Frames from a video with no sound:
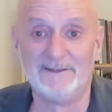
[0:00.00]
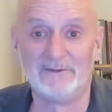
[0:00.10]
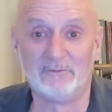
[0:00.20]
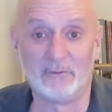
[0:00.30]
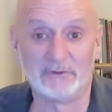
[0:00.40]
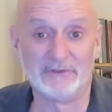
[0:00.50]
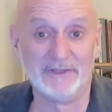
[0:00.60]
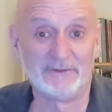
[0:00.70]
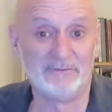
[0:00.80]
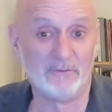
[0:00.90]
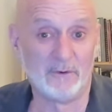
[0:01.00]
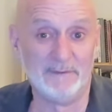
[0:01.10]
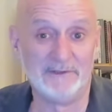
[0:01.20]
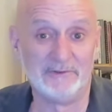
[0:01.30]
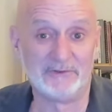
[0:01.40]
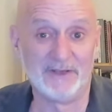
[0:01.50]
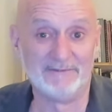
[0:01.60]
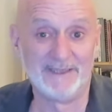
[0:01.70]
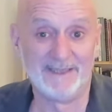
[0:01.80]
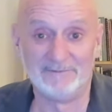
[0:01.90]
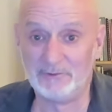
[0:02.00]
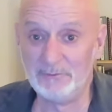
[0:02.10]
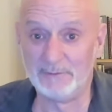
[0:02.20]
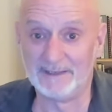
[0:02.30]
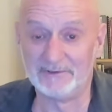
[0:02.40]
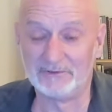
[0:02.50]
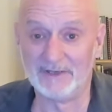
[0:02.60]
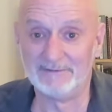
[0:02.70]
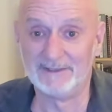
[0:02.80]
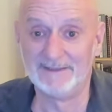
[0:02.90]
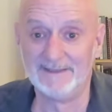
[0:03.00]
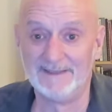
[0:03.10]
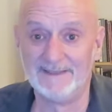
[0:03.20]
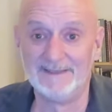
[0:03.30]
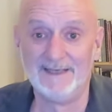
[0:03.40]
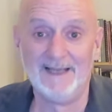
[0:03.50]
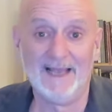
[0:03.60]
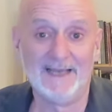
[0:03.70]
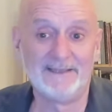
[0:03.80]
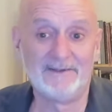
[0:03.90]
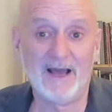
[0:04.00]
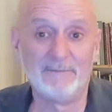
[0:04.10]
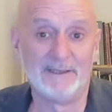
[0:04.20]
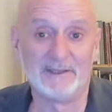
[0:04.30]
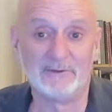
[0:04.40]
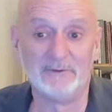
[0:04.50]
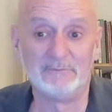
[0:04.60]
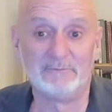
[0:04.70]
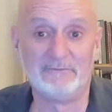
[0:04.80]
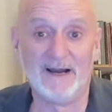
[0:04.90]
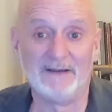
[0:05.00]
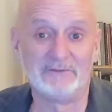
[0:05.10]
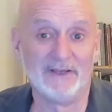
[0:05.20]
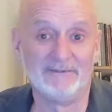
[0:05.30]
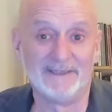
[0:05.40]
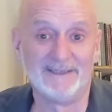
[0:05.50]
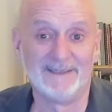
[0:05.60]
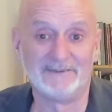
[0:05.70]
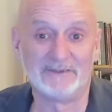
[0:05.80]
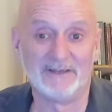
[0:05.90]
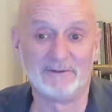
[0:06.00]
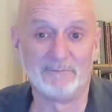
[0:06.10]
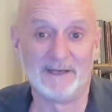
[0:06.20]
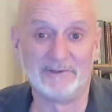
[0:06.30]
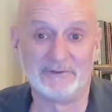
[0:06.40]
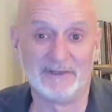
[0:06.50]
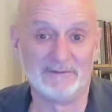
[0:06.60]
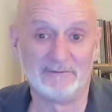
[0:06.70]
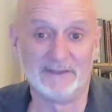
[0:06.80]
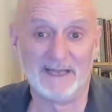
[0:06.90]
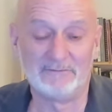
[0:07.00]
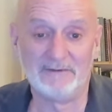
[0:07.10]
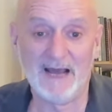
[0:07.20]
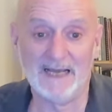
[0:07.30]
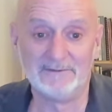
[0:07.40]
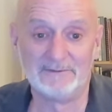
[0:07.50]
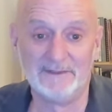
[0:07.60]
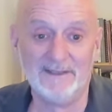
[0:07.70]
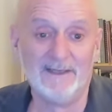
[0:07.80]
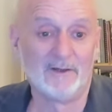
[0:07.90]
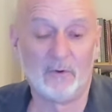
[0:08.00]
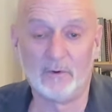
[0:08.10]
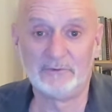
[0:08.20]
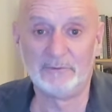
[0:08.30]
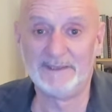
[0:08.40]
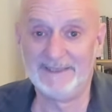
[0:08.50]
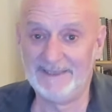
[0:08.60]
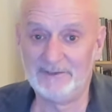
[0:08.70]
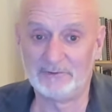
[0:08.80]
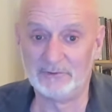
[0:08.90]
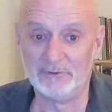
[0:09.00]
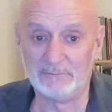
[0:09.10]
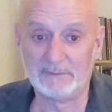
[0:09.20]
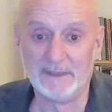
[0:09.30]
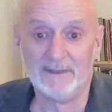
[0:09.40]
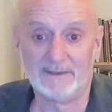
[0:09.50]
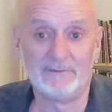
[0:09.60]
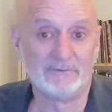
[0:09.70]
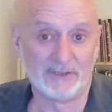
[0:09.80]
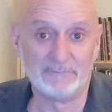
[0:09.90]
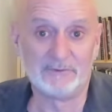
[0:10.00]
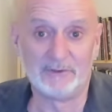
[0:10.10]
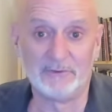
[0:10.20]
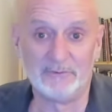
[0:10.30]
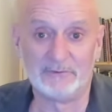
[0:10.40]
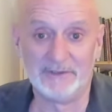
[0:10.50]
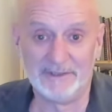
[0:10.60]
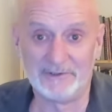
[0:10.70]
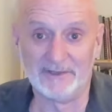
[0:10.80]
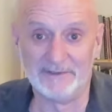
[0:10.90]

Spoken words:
4-6, 4 major 7, and 2 minor 7. And the dominant group, 5-7, and 7 minor 7 flat 5. Chords within each group can substitute for each other.